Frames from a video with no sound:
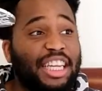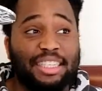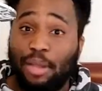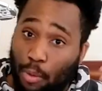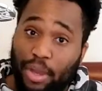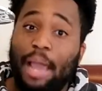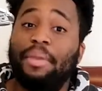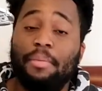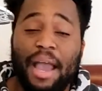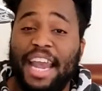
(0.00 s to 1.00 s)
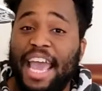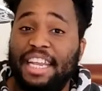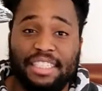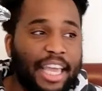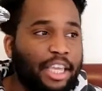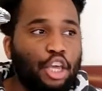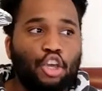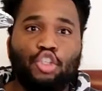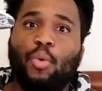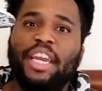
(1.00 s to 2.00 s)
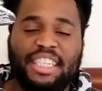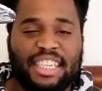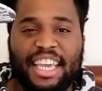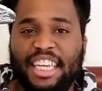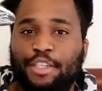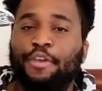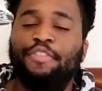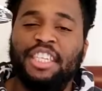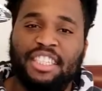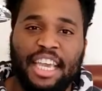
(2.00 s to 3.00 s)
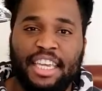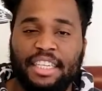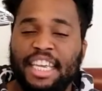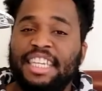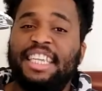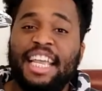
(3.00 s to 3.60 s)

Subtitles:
like what I mean by that is like 20 seconds, 15 seconds,